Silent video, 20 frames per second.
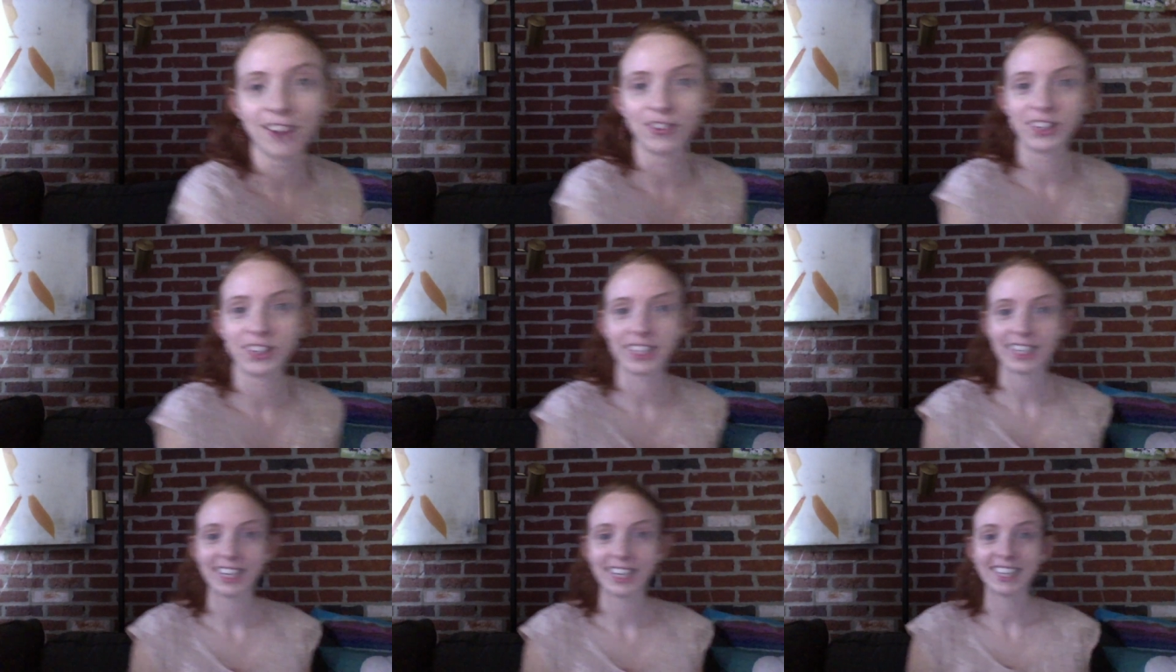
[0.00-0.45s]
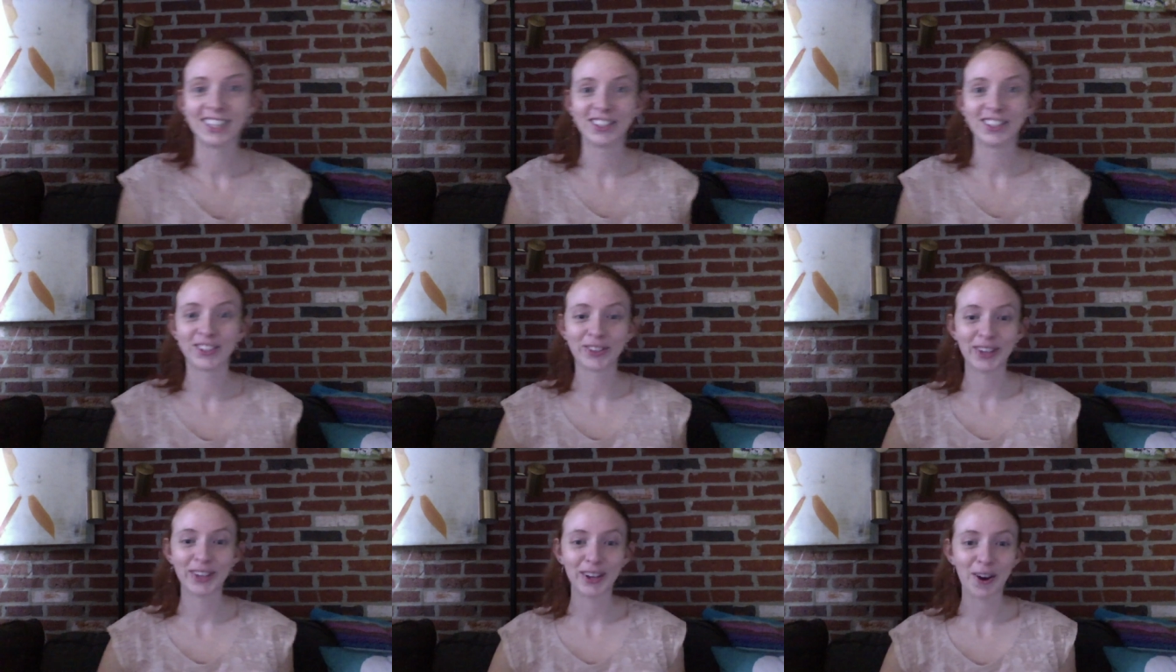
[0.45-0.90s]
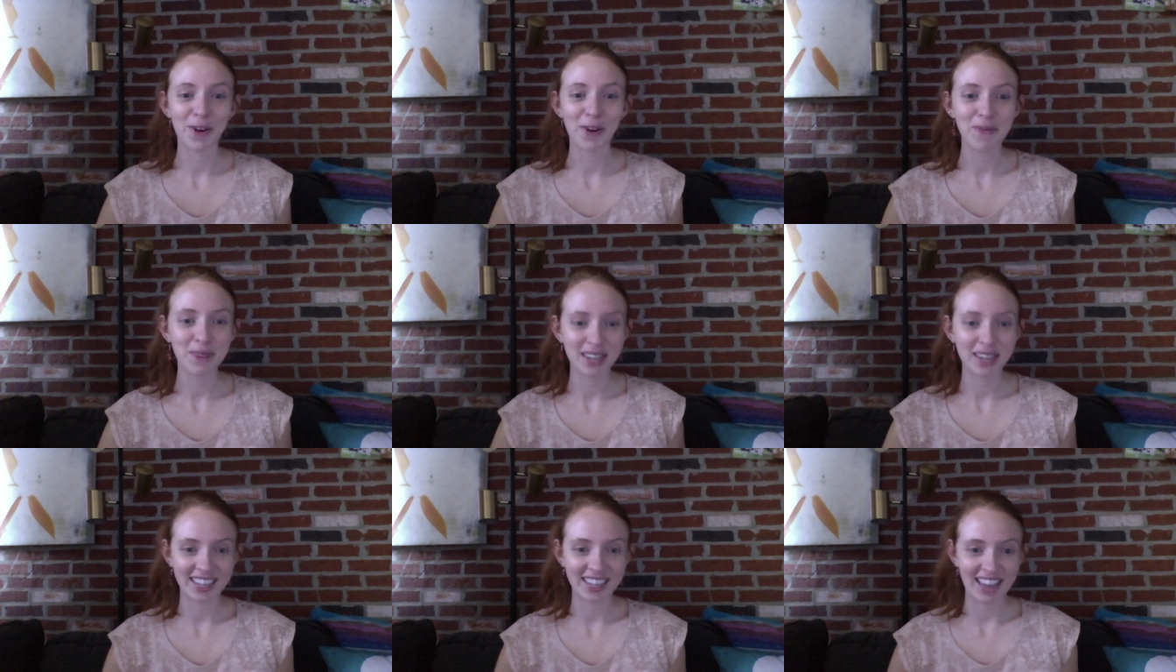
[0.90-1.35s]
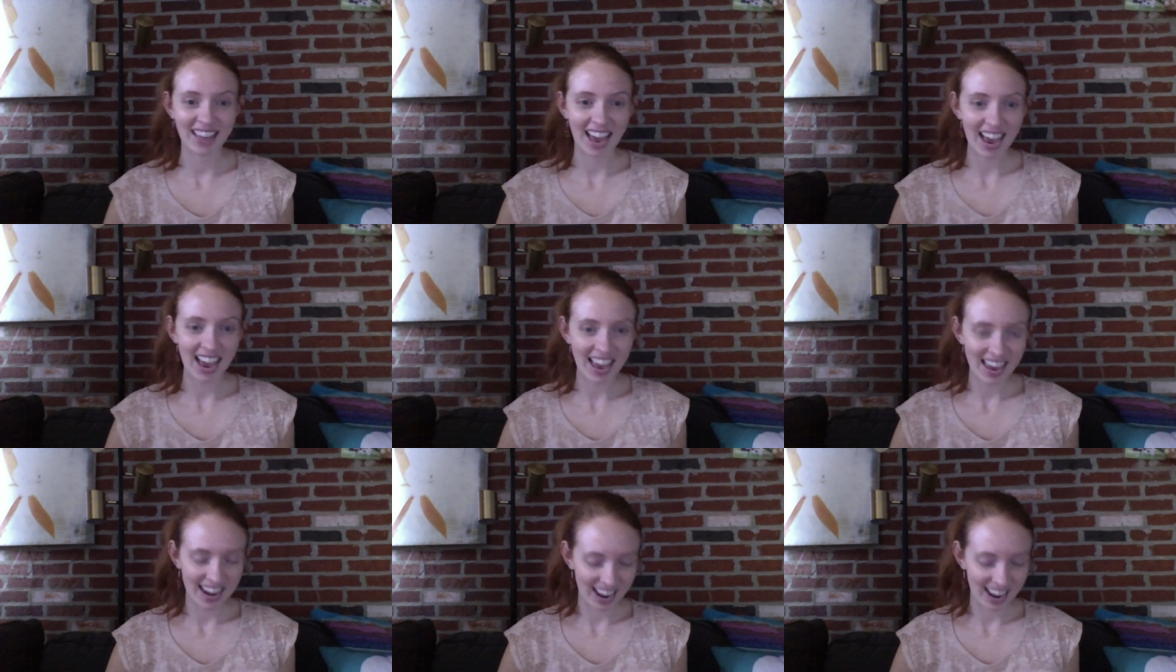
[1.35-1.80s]
really enjoyed opening
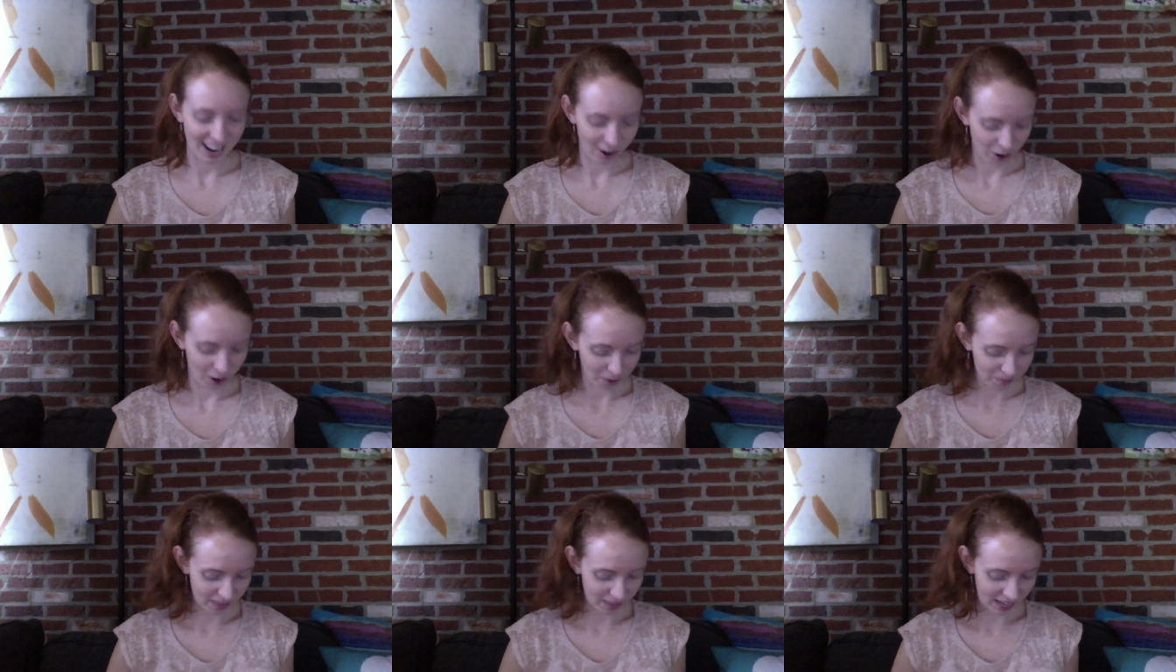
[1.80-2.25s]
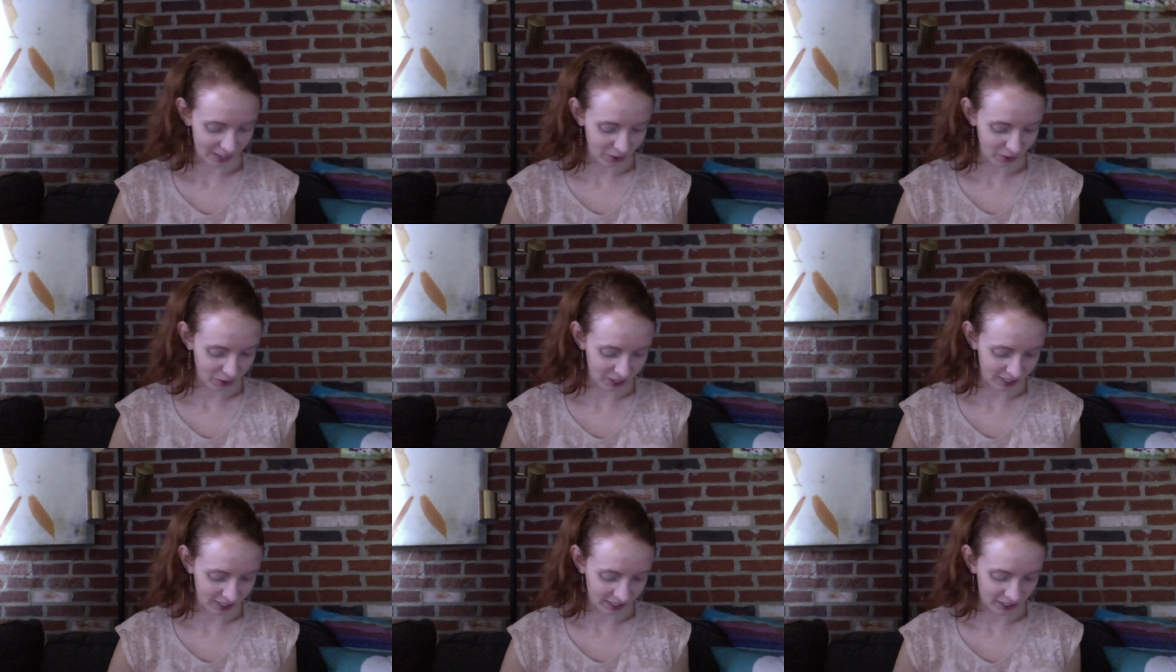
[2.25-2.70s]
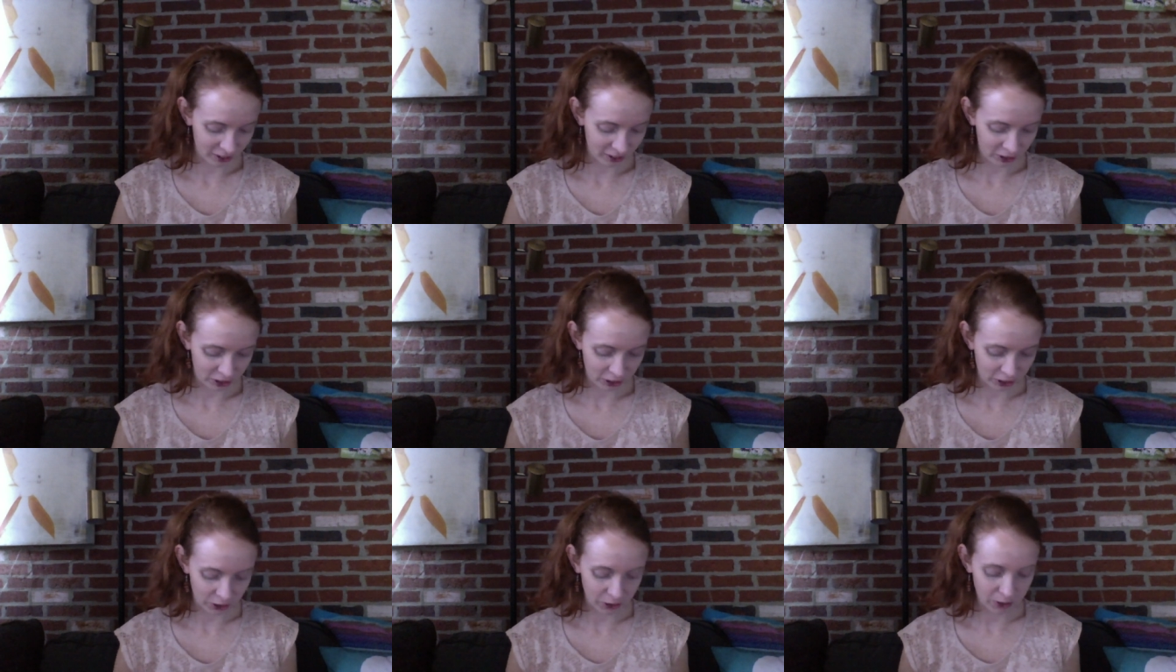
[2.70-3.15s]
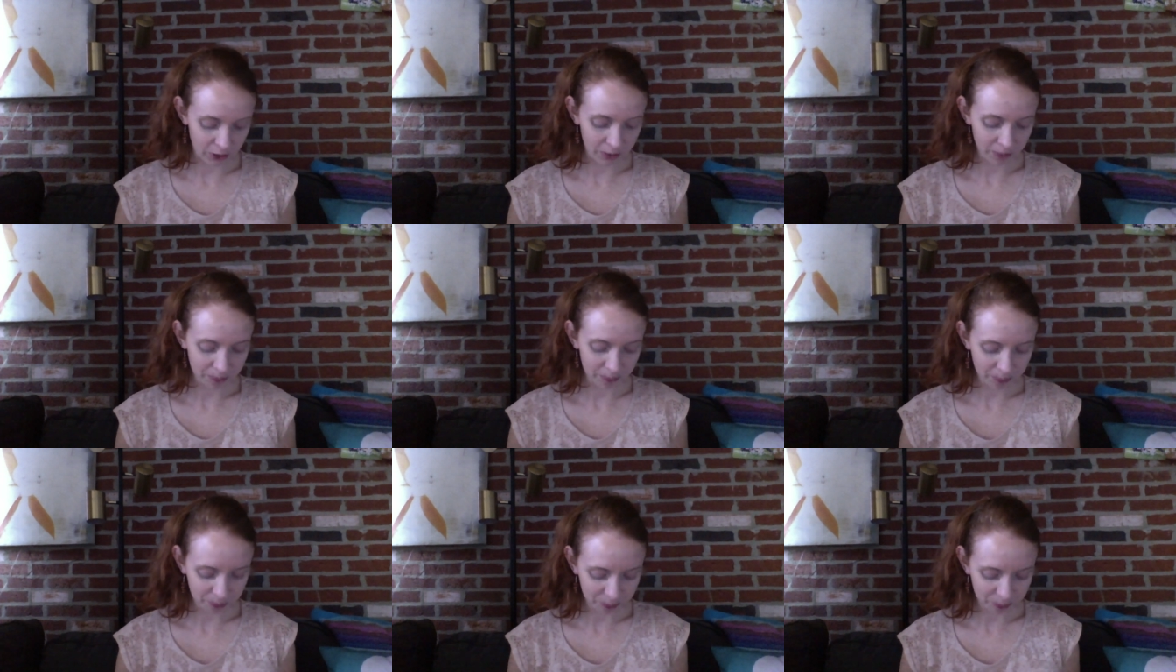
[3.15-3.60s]
that, and I hope that you all did too.
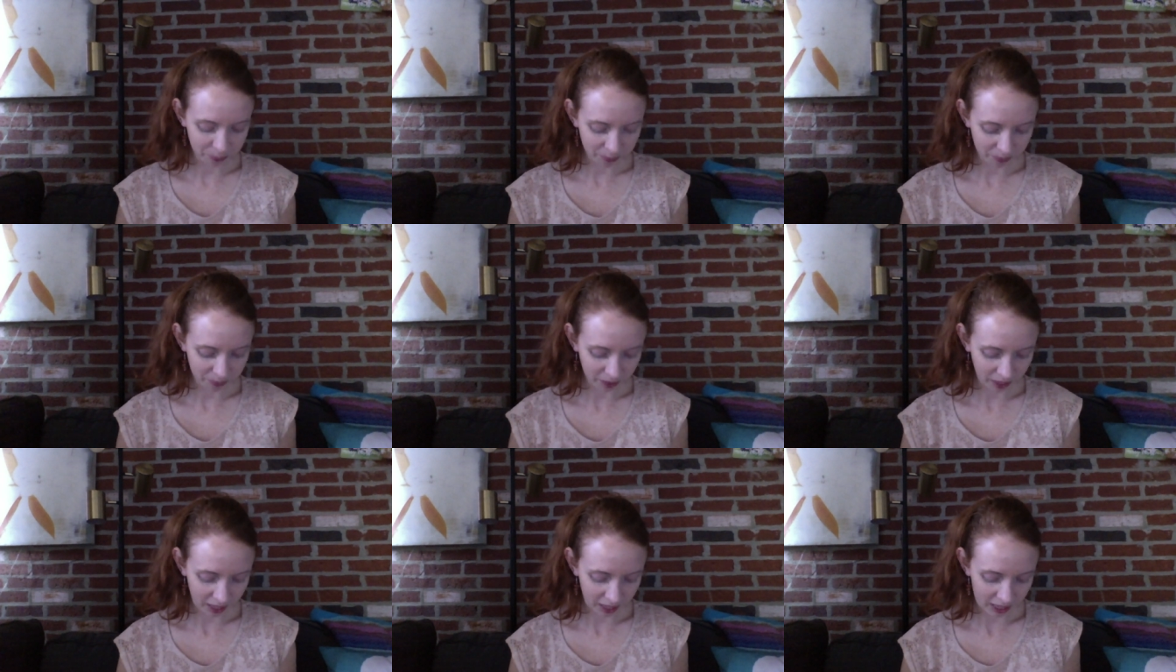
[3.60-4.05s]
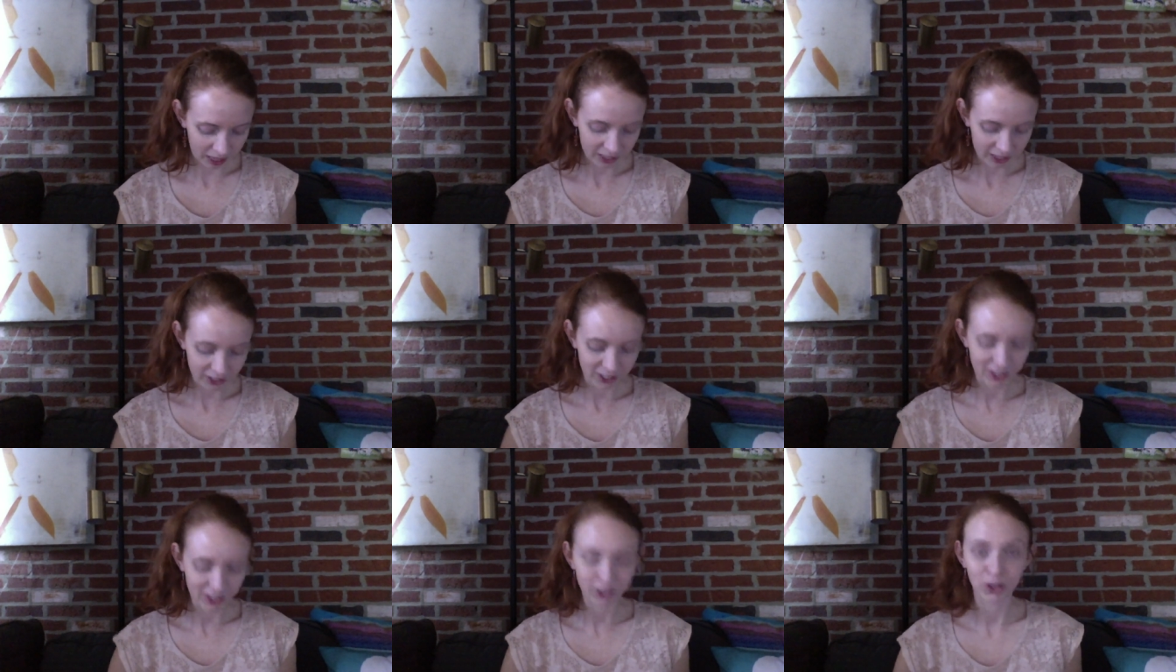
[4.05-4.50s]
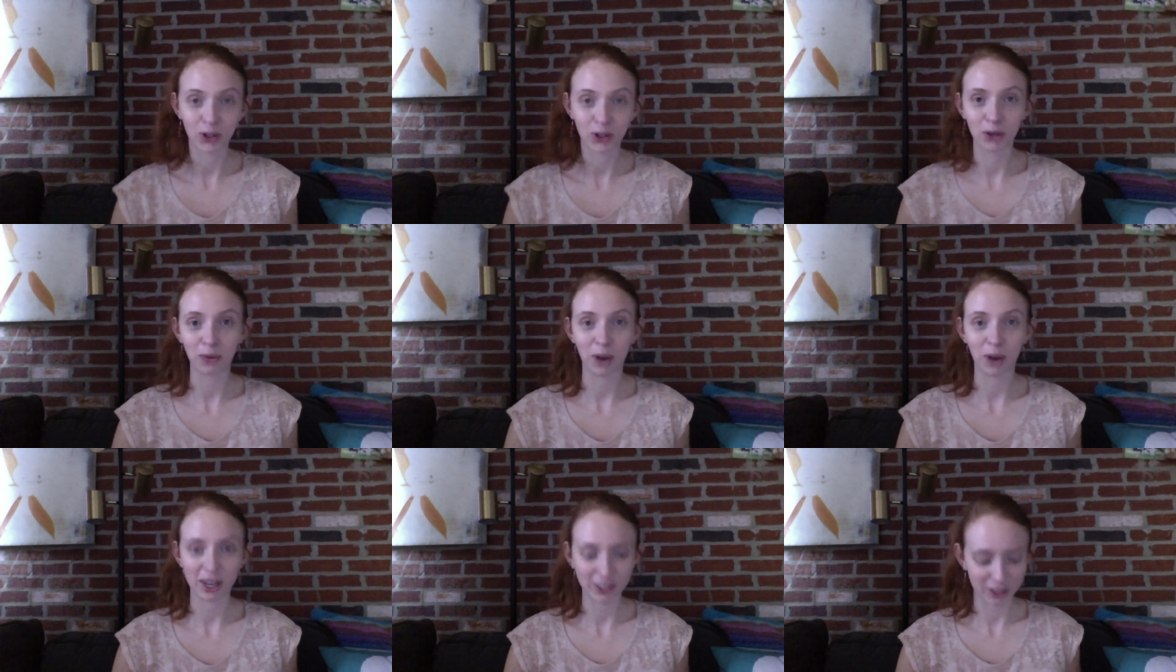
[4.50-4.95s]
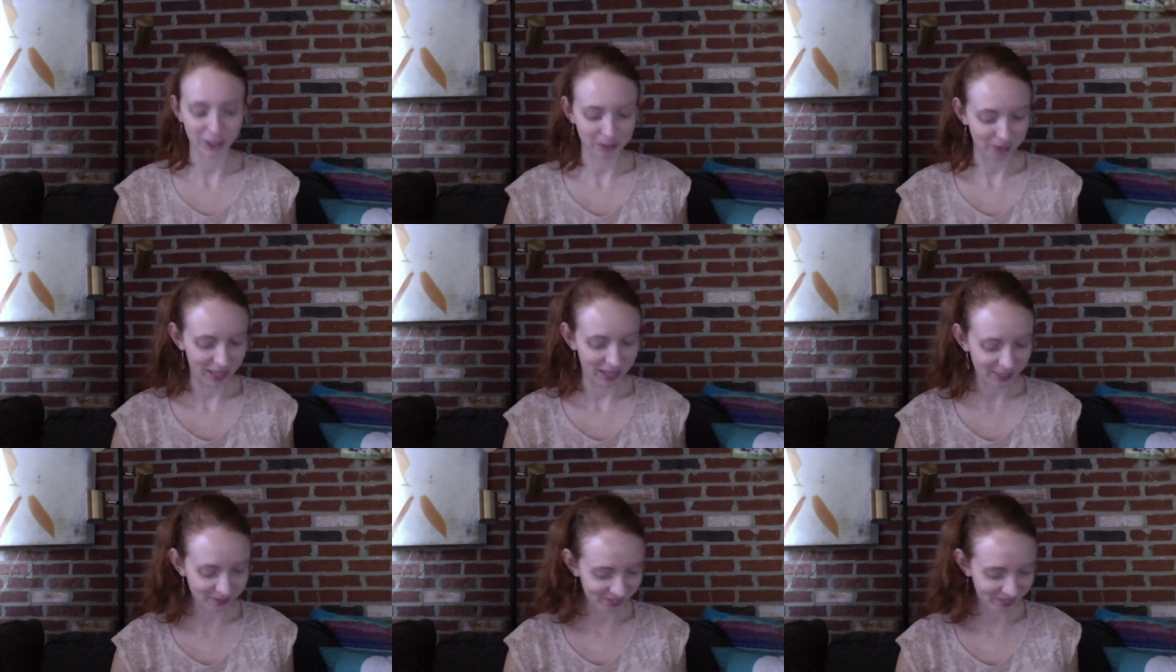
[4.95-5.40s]
Enjoyed watching
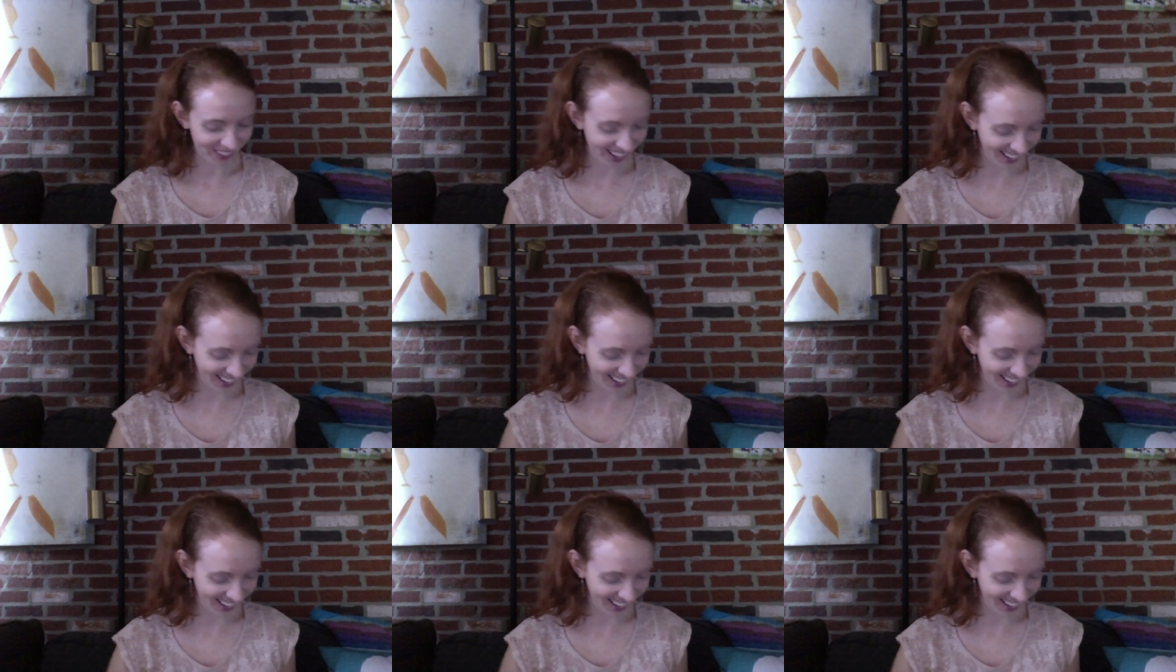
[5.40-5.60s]
me.